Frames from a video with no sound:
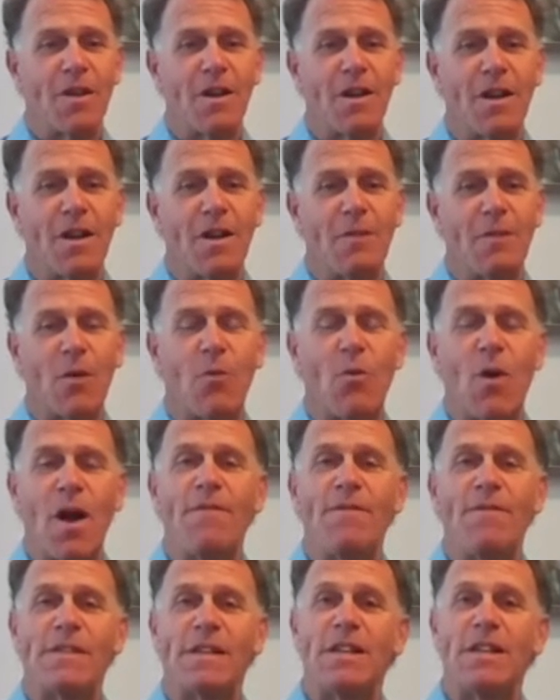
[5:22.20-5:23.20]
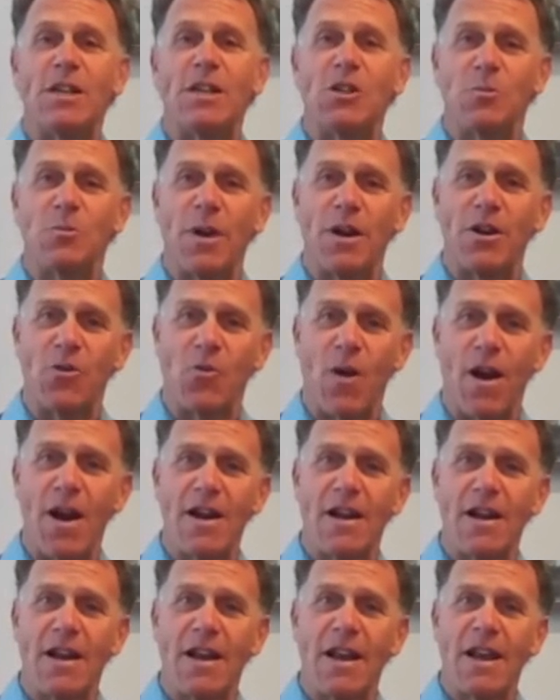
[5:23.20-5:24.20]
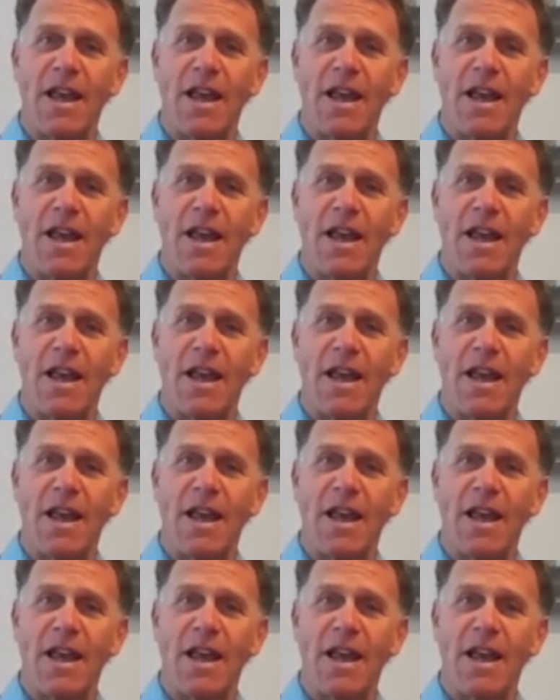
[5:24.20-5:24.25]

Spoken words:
My wife is a teacher by trade.